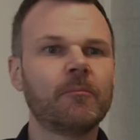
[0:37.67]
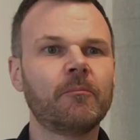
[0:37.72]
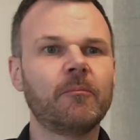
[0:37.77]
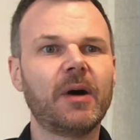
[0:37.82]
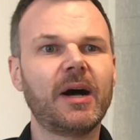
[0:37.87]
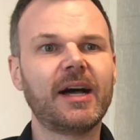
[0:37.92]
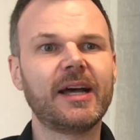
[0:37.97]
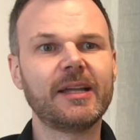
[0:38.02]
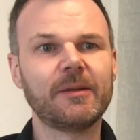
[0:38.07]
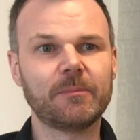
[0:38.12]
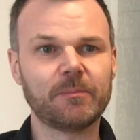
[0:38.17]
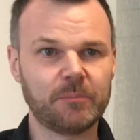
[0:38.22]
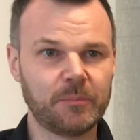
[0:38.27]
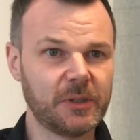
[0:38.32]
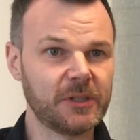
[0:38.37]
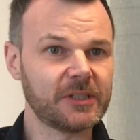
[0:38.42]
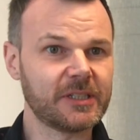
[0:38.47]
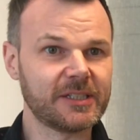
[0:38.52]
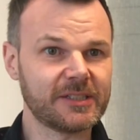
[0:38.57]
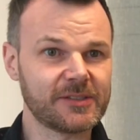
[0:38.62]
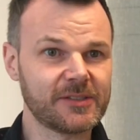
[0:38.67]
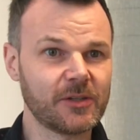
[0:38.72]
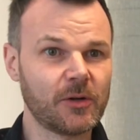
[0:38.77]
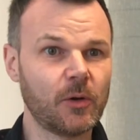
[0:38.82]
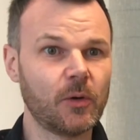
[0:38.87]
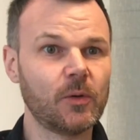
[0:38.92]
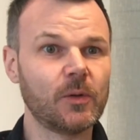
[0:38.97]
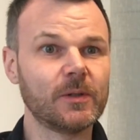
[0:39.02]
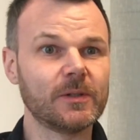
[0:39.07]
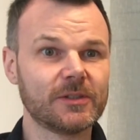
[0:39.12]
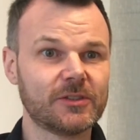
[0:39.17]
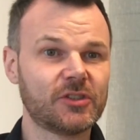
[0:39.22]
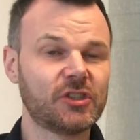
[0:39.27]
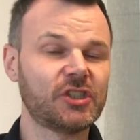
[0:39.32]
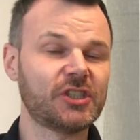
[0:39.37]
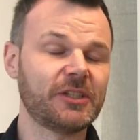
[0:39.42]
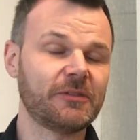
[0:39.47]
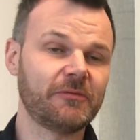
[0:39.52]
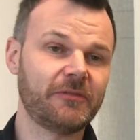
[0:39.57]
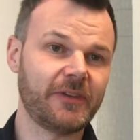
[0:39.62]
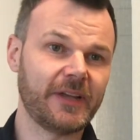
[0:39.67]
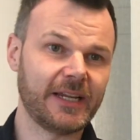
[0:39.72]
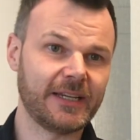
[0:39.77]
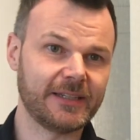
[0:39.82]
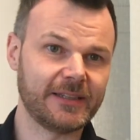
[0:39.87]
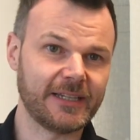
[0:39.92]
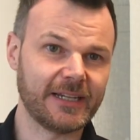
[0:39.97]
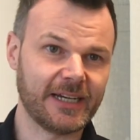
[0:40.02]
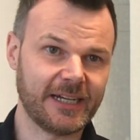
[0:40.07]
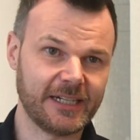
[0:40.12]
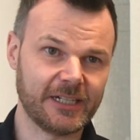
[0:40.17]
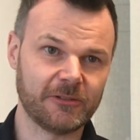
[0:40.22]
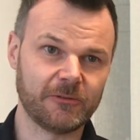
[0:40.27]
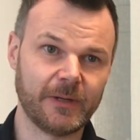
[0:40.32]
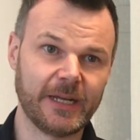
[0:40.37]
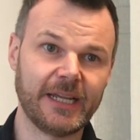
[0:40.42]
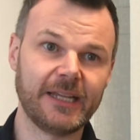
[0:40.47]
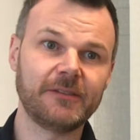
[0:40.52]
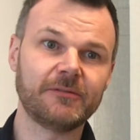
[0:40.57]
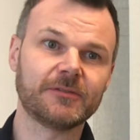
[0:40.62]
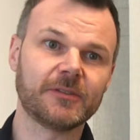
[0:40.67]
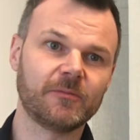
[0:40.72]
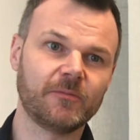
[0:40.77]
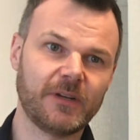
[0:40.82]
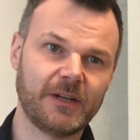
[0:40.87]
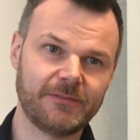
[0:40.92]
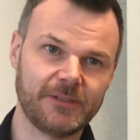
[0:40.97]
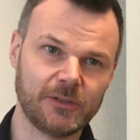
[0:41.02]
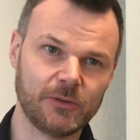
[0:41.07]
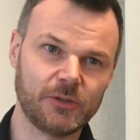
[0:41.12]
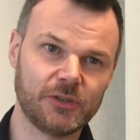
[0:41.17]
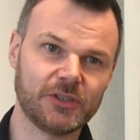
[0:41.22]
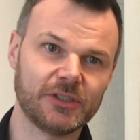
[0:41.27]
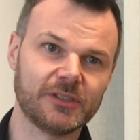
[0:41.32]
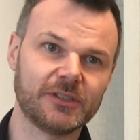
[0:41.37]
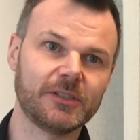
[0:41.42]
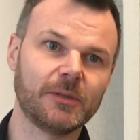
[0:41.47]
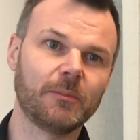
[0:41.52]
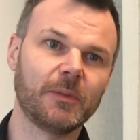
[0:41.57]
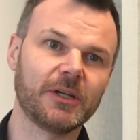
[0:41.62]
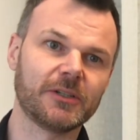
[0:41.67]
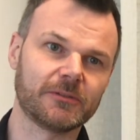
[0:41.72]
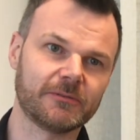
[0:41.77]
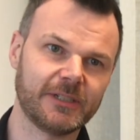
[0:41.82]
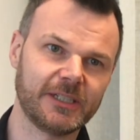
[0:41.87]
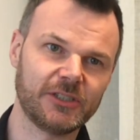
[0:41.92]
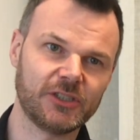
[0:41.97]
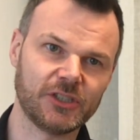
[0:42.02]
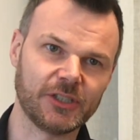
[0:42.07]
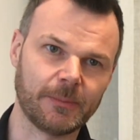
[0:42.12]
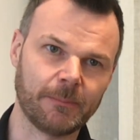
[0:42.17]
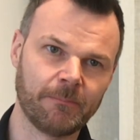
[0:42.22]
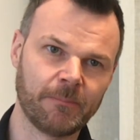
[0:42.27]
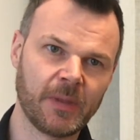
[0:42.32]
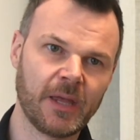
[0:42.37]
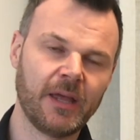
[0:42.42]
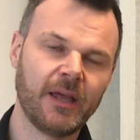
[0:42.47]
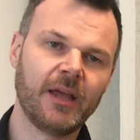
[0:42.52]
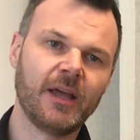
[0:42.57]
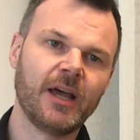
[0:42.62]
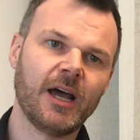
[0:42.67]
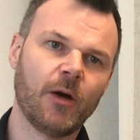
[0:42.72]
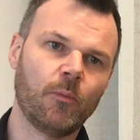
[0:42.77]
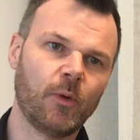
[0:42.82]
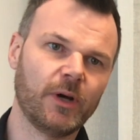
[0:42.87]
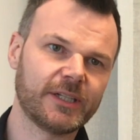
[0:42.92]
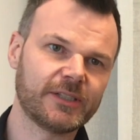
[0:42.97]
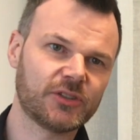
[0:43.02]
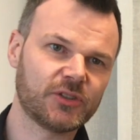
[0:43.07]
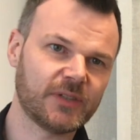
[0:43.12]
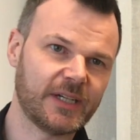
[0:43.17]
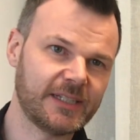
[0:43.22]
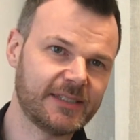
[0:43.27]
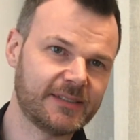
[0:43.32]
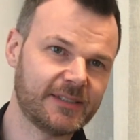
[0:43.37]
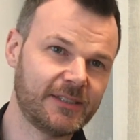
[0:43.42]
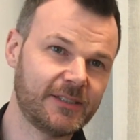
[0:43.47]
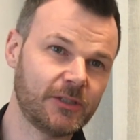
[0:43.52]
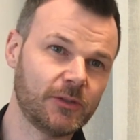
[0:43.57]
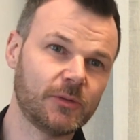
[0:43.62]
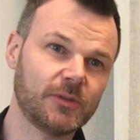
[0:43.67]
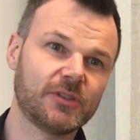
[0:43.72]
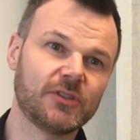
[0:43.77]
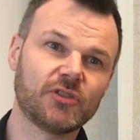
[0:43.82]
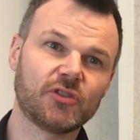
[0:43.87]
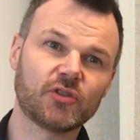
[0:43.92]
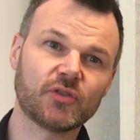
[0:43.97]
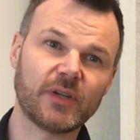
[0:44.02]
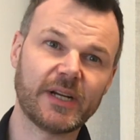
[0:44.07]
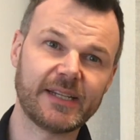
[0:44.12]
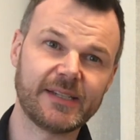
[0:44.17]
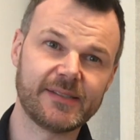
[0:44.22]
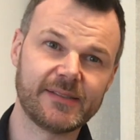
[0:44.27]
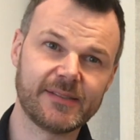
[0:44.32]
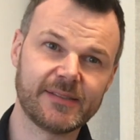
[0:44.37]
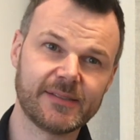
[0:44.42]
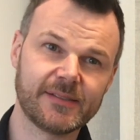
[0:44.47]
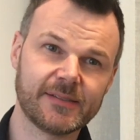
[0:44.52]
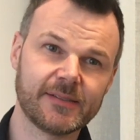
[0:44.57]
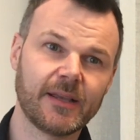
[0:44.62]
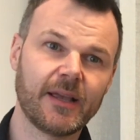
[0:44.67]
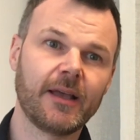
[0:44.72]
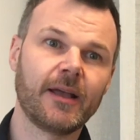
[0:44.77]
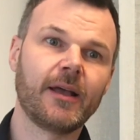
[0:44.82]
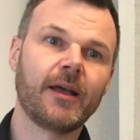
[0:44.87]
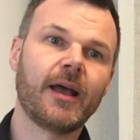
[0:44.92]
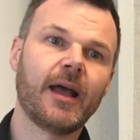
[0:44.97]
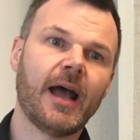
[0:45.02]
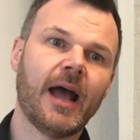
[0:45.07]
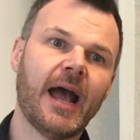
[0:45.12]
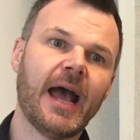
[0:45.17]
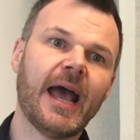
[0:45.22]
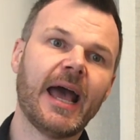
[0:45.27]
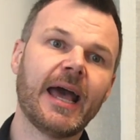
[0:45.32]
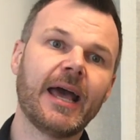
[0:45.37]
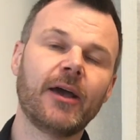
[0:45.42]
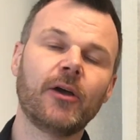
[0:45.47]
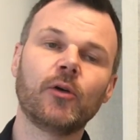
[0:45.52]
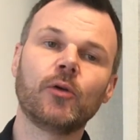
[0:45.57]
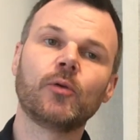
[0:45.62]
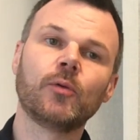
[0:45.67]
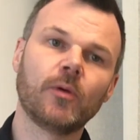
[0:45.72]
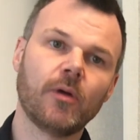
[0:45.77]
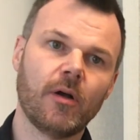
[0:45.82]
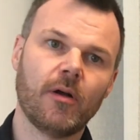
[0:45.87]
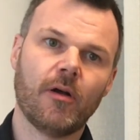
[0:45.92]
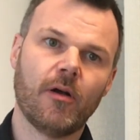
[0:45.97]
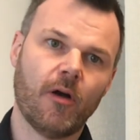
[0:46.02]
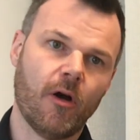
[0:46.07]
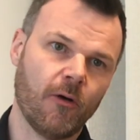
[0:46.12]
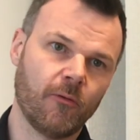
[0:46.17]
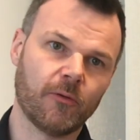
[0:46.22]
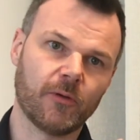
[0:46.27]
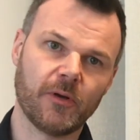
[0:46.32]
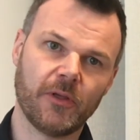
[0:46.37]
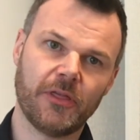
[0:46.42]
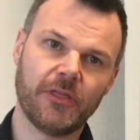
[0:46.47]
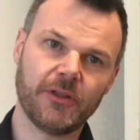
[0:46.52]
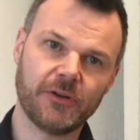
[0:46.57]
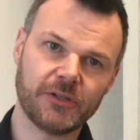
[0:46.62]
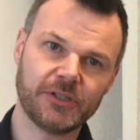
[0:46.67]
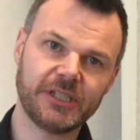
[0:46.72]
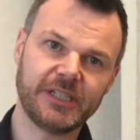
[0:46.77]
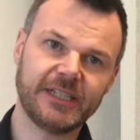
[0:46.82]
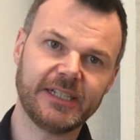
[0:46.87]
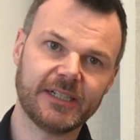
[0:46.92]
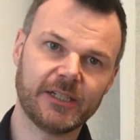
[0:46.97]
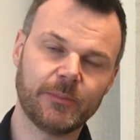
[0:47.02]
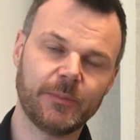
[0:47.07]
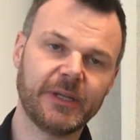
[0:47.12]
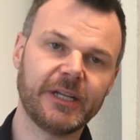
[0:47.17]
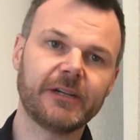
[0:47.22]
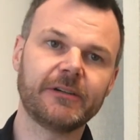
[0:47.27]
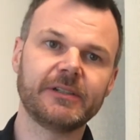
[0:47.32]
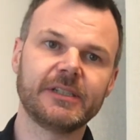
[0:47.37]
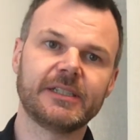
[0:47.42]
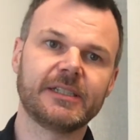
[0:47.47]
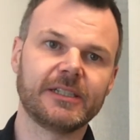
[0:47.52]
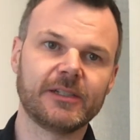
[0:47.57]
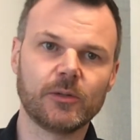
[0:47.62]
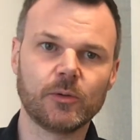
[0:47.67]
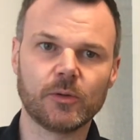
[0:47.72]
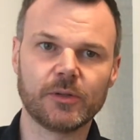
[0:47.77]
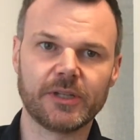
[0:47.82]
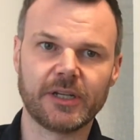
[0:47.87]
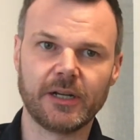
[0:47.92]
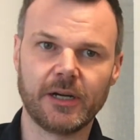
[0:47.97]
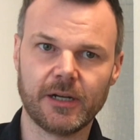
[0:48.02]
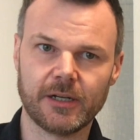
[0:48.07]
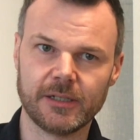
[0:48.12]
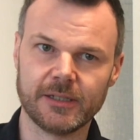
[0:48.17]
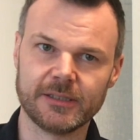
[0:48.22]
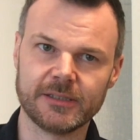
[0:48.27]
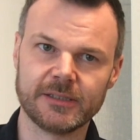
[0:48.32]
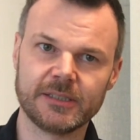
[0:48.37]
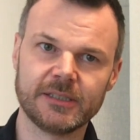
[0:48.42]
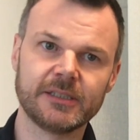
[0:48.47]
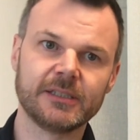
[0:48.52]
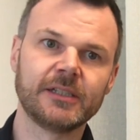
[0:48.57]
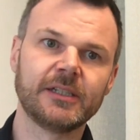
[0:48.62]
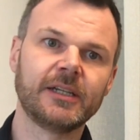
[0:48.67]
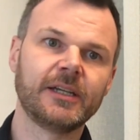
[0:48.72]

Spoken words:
My book is called Sinn Féin and the IRA, From Revolution to Moderation. And what it tries to do is trace how, over a 30-year period in Northern Ireland,